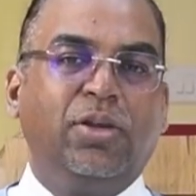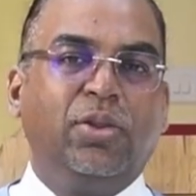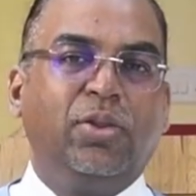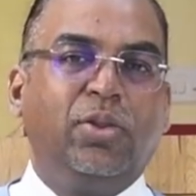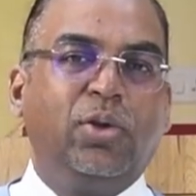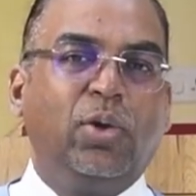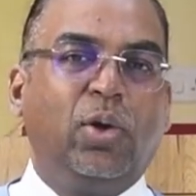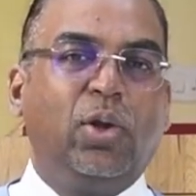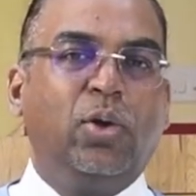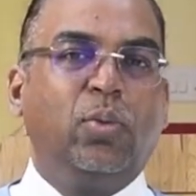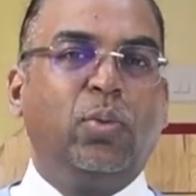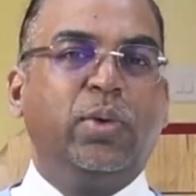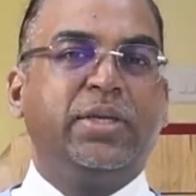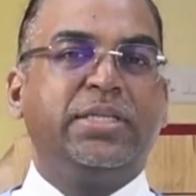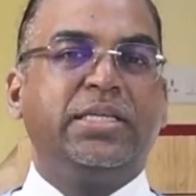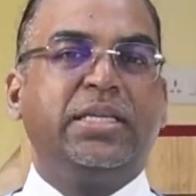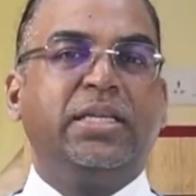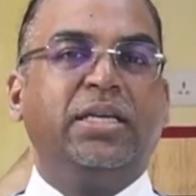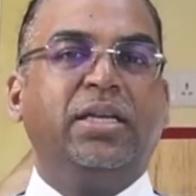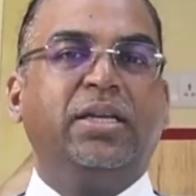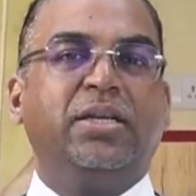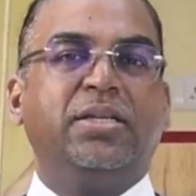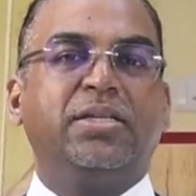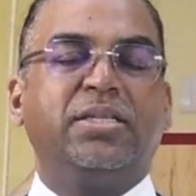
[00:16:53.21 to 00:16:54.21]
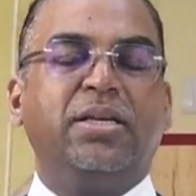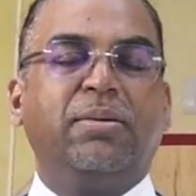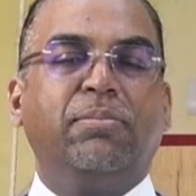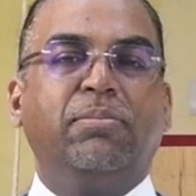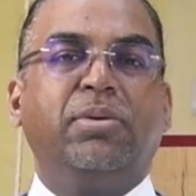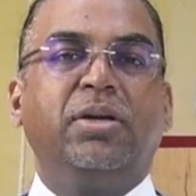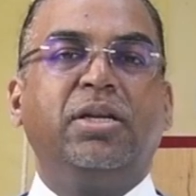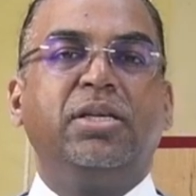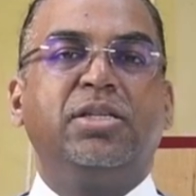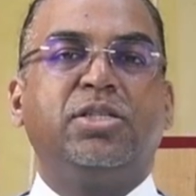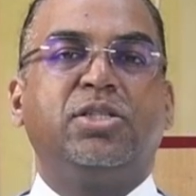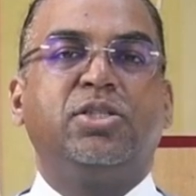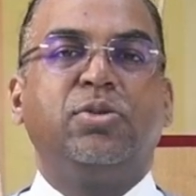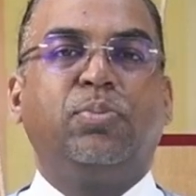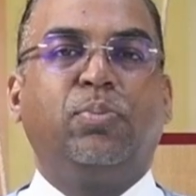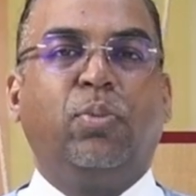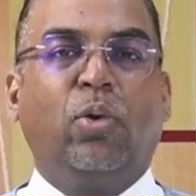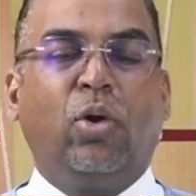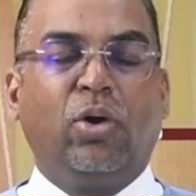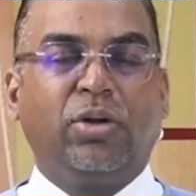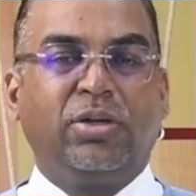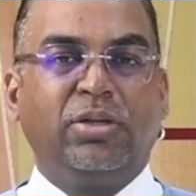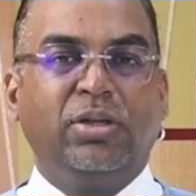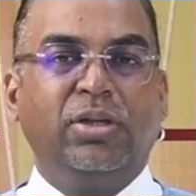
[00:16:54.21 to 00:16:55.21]
They always need somebody's
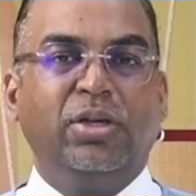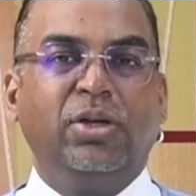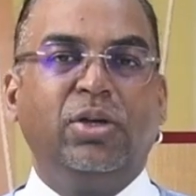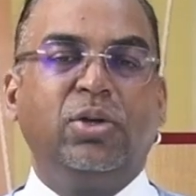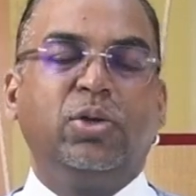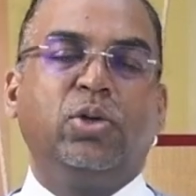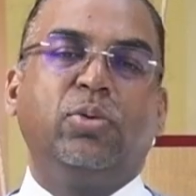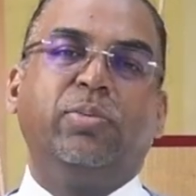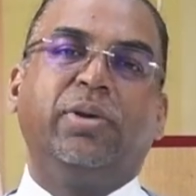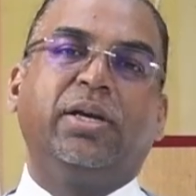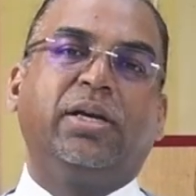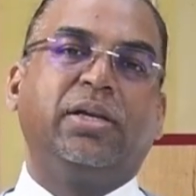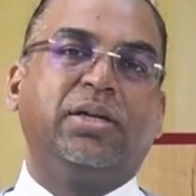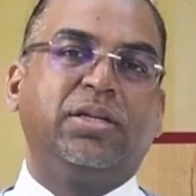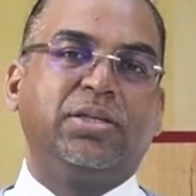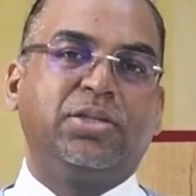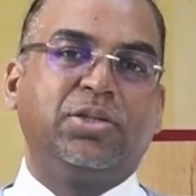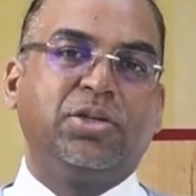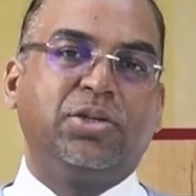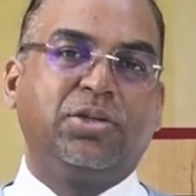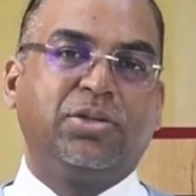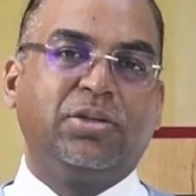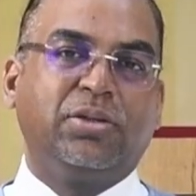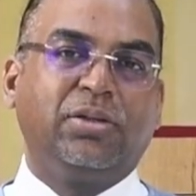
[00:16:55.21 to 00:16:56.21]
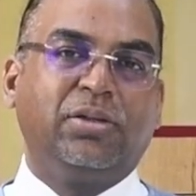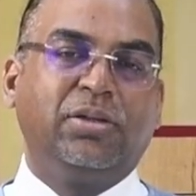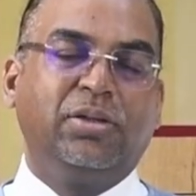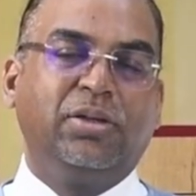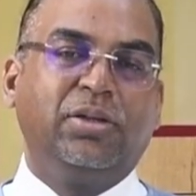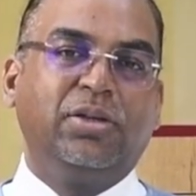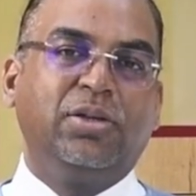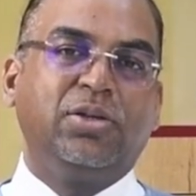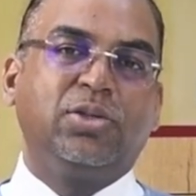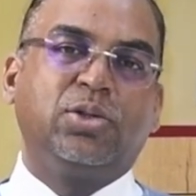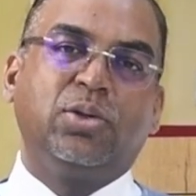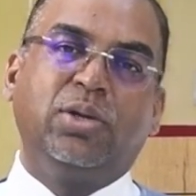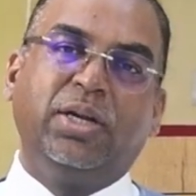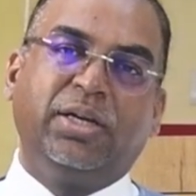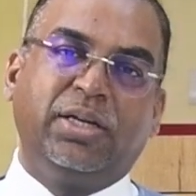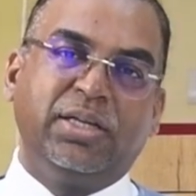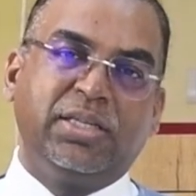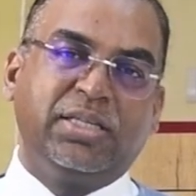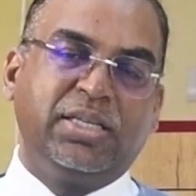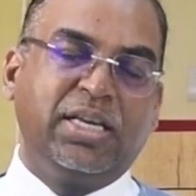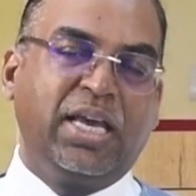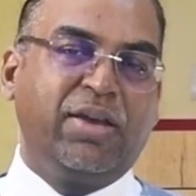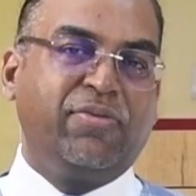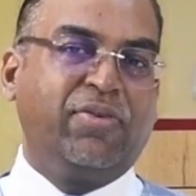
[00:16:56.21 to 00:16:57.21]
support to make a decision. So let
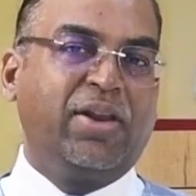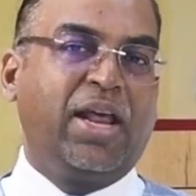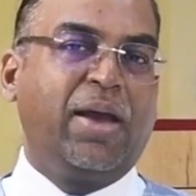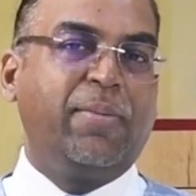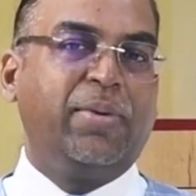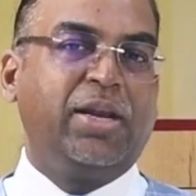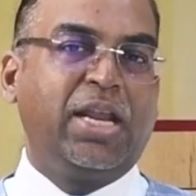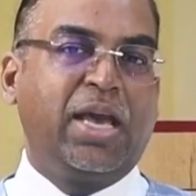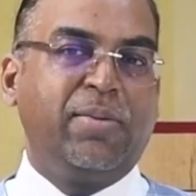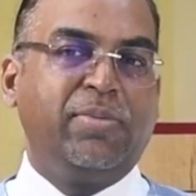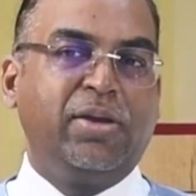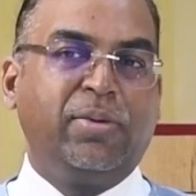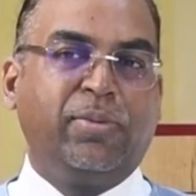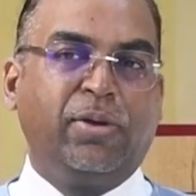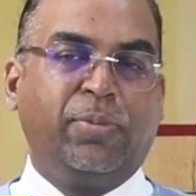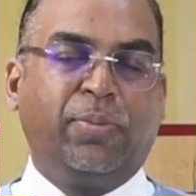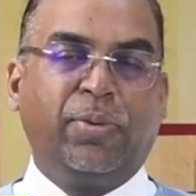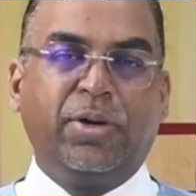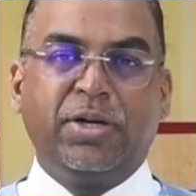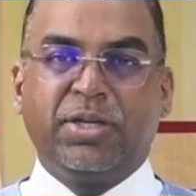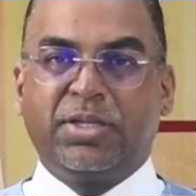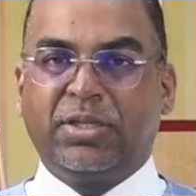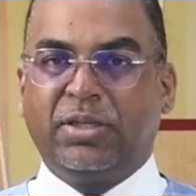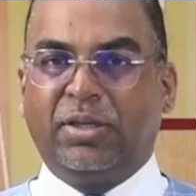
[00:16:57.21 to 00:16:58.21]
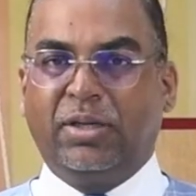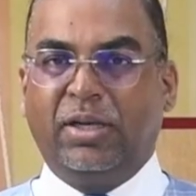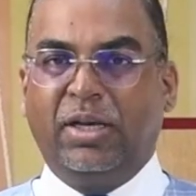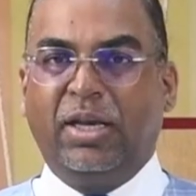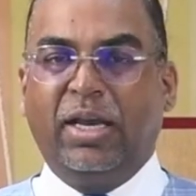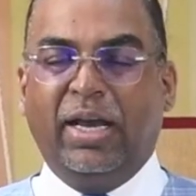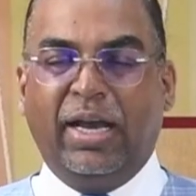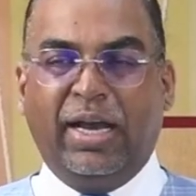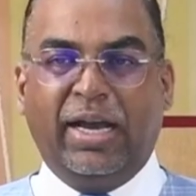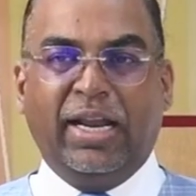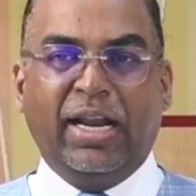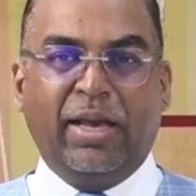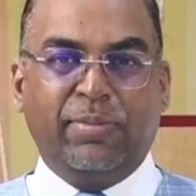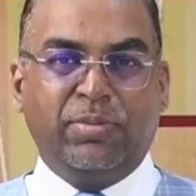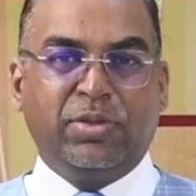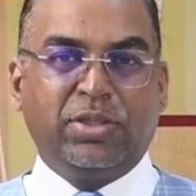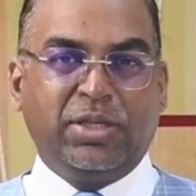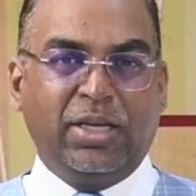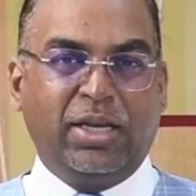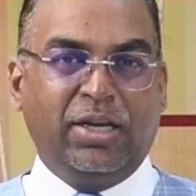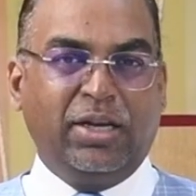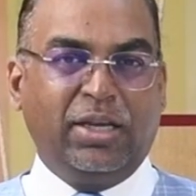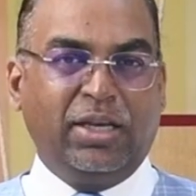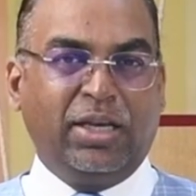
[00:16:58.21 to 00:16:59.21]
us say if I'm an amiable person and I'm
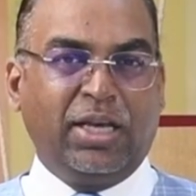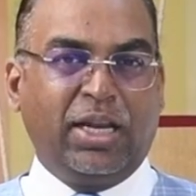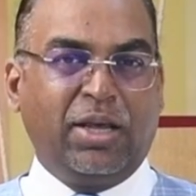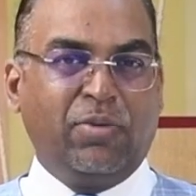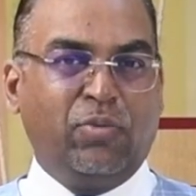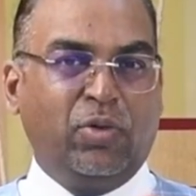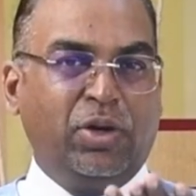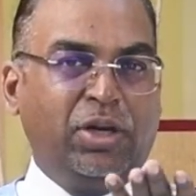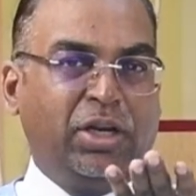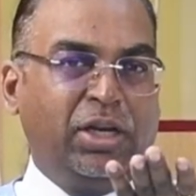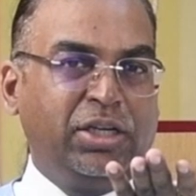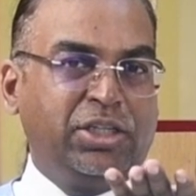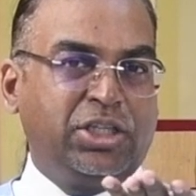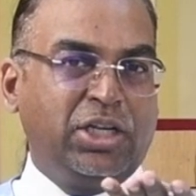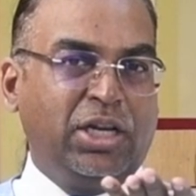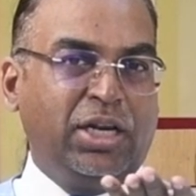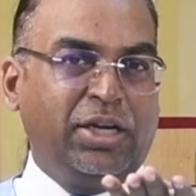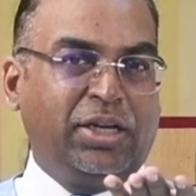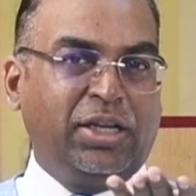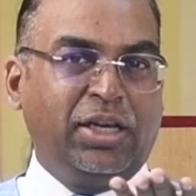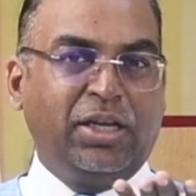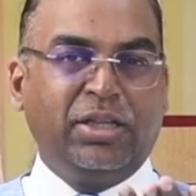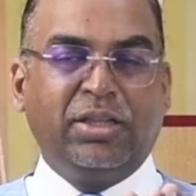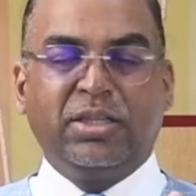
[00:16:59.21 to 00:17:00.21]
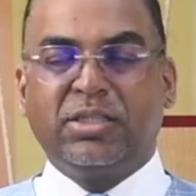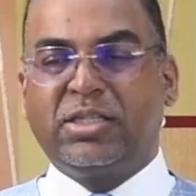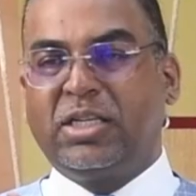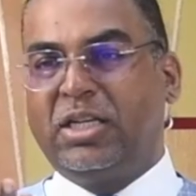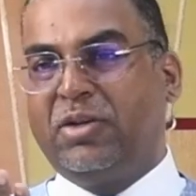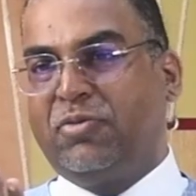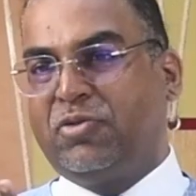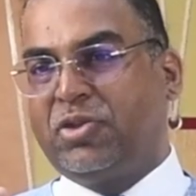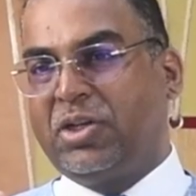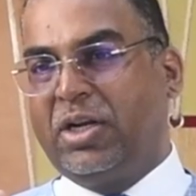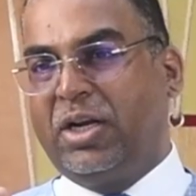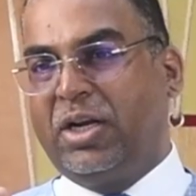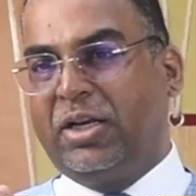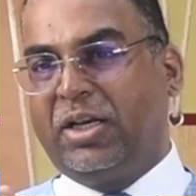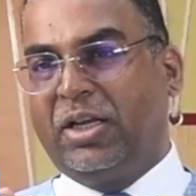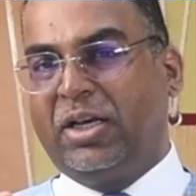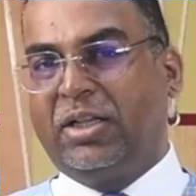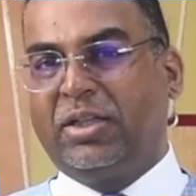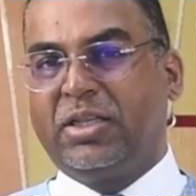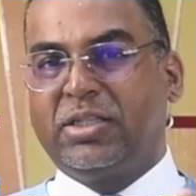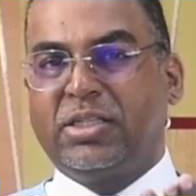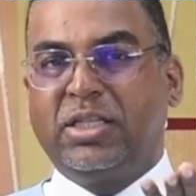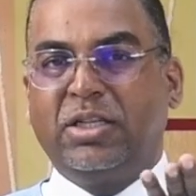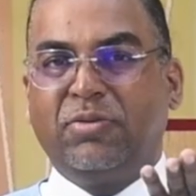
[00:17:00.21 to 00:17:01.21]
standing and I'm wondering, shall I take this lift, shall I
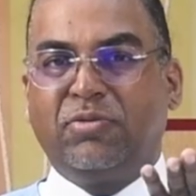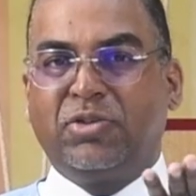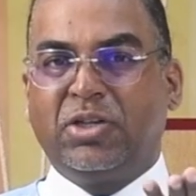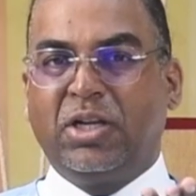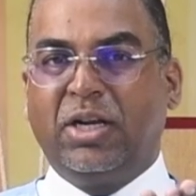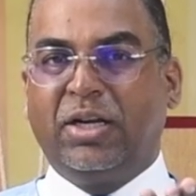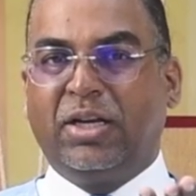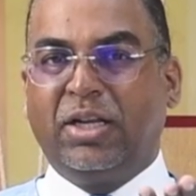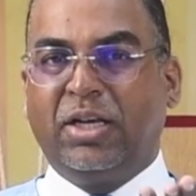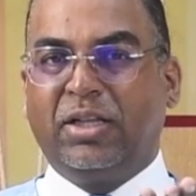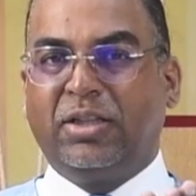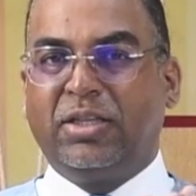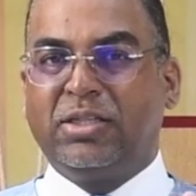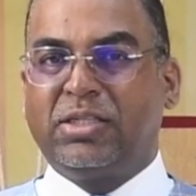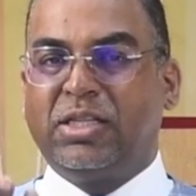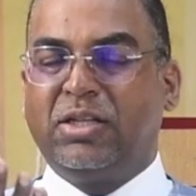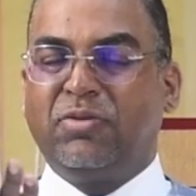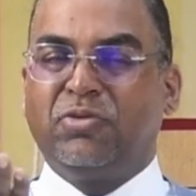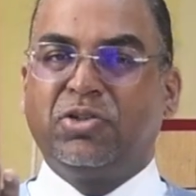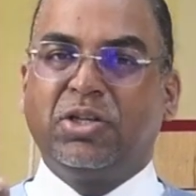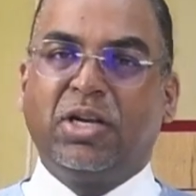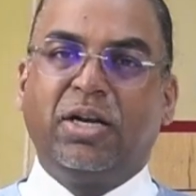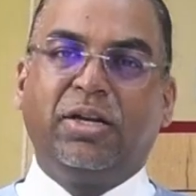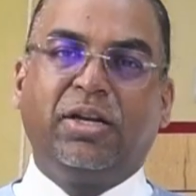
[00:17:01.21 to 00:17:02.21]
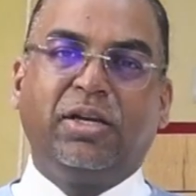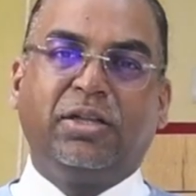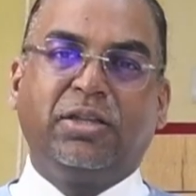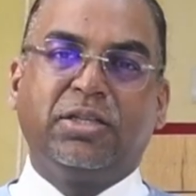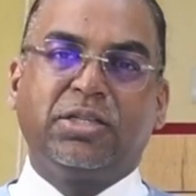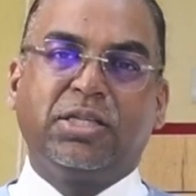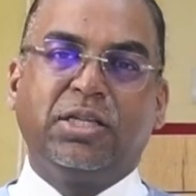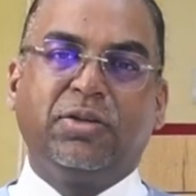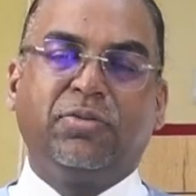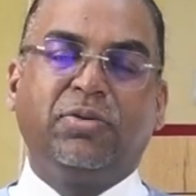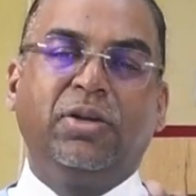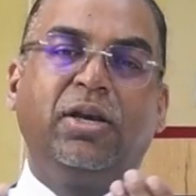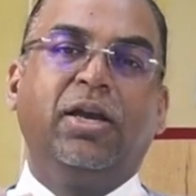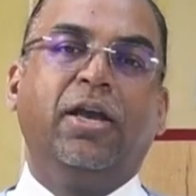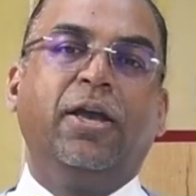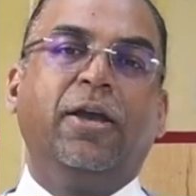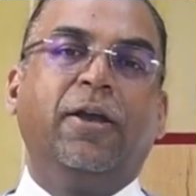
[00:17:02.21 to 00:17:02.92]
take this lift, shall I take this lift, shall I take this lift?